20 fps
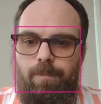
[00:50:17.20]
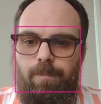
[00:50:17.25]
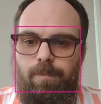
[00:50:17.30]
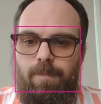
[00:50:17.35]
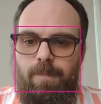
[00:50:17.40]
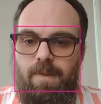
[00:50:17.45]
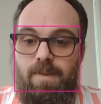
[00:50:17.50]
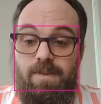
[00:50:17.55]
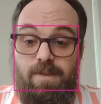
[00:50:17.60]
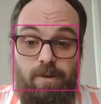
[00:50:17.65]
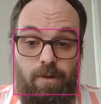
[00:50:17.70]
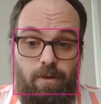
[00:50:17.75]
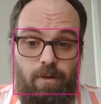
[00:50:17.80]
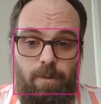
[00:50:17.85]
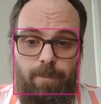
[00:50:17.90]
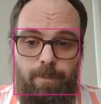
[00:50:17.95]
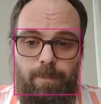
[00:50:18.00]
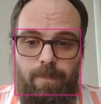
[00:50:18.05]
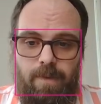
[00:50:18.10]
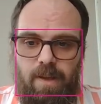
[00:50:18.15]

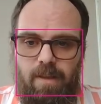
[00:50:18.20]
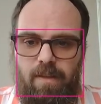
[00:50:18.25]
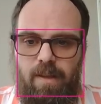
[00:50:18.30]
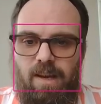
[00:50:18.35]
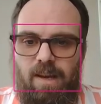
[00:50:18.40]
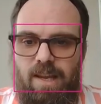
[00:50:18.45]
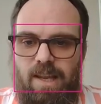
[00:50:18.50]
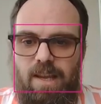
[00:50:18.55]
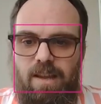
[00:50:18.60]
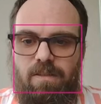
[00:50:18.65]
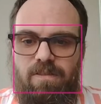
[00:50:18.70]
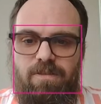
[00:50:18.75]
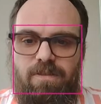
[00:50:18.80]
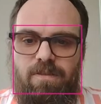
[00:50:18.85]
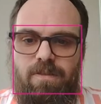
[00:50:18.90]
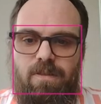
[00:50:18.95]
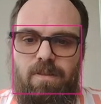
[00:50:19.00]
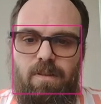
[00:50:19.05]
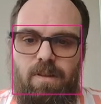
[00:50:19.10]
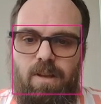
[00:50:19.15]
0, and then
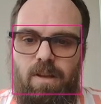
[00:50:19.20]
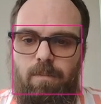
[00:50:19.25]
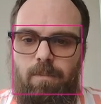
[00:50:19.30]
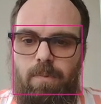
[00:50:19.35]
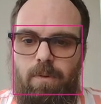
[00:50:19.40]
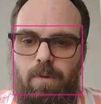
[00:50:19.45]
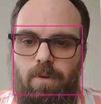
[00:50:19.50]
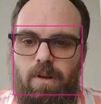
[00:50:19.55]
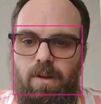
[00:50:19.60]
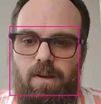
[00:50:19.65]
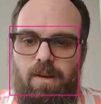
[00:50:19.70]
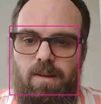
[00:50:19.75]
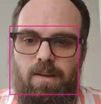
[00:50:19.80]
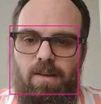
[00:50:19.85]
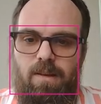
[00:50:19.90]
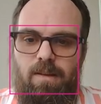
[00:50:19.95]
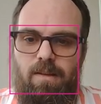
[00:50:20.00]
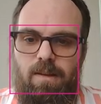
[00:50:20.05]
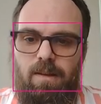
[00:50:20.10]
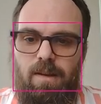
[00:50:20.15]
if input
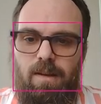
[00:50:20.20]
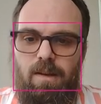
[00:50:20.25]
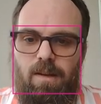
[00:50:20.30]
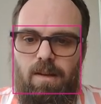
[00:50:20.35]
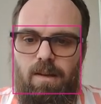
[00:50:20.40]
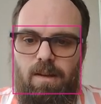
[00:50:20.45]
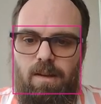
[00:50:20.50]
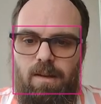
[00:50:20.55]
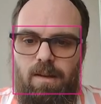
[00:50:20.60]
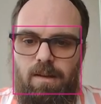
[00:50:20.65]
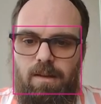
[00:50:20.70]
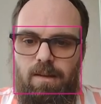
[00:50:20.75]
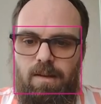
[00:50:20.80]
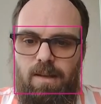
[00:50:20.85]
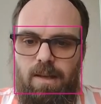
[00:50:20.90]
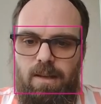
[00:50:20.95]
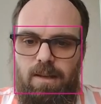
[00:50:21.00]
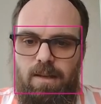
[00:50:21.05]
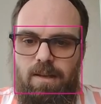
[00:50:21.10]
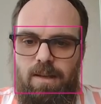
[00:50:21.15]

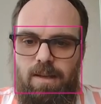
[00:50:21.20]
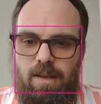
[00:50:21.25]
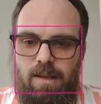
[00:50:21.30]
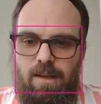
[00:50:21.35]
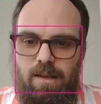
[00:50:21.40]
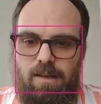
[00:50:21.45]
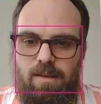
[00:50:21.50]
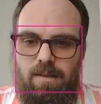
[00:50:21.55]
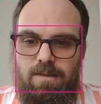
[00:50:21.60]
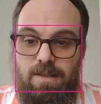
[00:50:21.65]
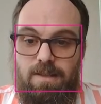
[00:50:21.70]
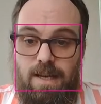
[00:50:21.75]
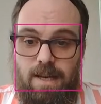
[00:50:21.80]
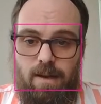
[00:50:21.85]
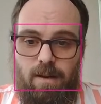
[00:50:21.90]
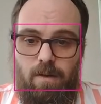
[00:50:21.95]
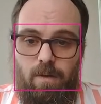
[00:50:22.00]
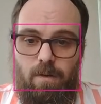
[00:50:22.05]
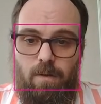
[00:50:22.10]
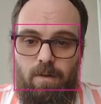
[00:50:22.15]
get key
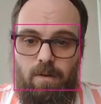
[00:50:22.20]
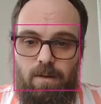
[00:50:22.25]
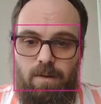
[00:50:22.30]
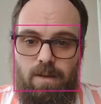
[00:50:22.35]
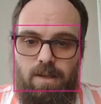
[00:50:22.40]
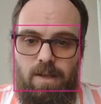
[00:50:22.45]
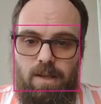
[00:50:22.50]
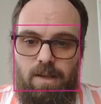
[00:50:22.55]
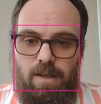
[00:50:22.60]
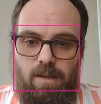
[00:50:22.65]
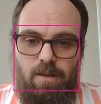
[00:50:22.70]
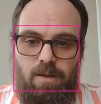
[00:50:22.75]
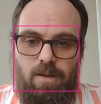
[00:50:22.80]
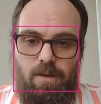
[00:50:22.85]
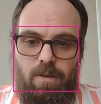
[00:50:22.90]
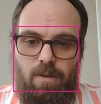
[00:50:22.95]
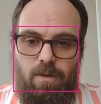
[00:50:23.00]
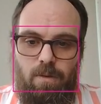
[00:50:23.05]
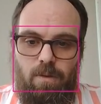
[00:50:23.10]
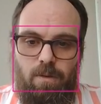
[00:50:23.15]
down key
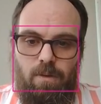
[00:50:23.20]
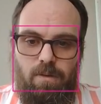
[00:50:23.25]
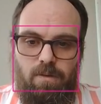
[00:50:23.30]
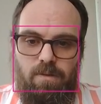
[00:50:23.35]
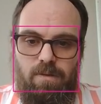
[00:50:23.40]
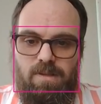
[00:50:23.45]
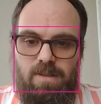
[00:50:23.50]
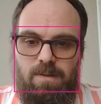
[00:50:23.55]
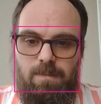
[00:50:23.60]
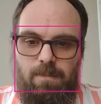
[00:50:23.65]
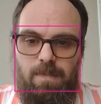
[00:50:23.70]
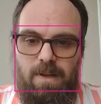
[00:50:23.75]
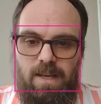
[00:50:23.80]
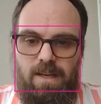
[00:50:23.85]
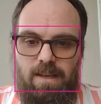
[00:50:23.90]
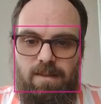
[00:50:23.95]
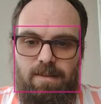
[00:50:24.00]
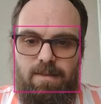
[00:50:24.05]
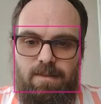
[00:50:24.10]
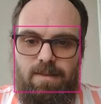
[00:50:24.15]
code
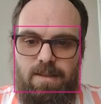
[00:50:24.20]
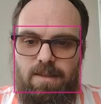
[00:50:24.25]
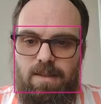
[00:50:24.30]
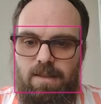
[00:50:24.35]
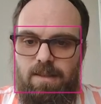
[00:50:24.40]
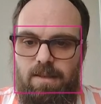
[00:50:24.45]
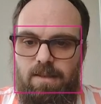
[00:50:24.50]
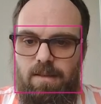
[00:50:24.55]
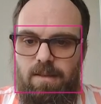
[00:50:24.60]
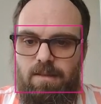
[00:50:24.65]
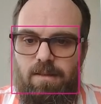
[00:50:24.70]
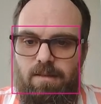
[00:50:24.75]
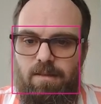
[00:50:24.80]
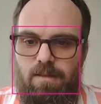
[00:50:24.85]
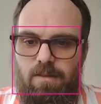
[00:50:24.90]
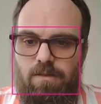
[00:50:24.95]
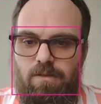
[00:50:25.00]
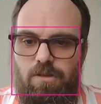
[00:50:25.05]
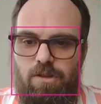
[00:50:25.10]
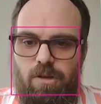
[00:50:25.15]
space
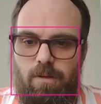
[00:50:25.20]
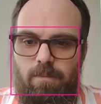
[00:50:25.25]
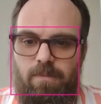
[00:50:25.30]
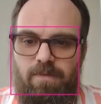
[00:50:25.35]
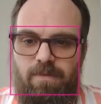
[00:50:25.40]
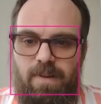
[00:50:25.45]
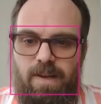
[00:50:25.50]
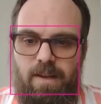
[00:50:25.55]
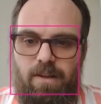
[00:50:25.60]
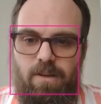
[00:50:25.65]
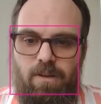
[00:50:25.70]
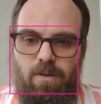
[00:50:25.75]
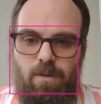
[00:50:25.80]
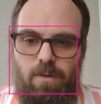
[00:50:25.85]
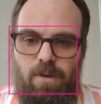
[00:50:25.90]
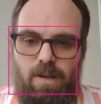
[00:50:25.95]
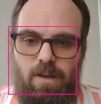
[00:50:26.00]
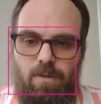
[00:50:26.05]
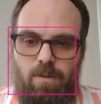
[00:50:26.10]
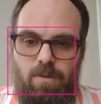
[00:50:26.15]
jump value
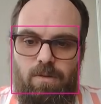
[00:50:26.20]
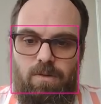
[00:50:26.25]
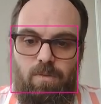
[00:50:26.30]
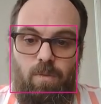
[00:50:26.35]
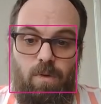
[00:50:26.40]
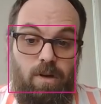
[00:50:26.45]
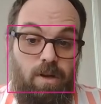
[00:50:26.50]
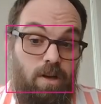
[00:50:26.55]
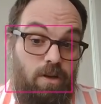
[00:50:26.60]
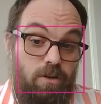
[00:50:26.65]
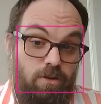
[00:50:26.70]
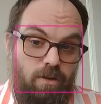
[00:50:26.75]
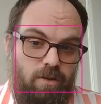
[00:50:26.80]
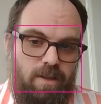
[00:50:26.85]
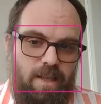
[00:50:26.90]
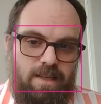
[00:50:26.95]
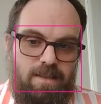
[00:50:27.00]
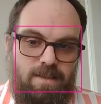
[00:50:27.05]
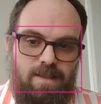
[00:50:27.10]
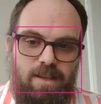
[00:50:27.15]
equals 100,
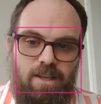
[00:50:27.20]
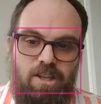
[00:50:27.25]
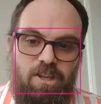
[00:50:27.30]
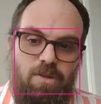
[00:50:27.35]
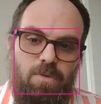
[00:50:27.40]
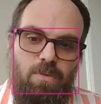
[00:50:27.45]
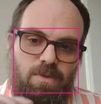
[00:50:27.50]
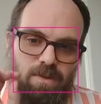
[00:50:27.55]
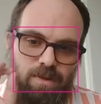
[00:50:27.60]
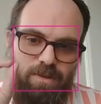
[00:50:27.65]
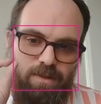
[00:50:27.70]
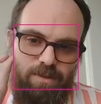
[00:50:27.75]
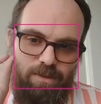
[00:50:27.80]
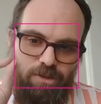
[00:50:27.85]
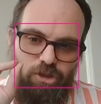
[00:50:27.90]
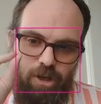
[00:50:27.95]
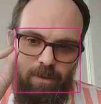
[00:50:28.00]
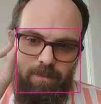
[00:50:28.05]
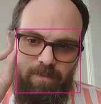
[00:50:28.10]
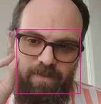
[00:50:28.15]
that's the cute
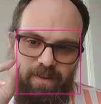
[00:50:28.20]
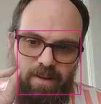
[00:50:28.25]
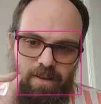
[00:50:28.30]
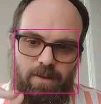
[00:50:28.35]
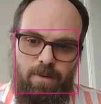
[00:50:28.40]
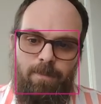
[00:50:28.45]
jump value.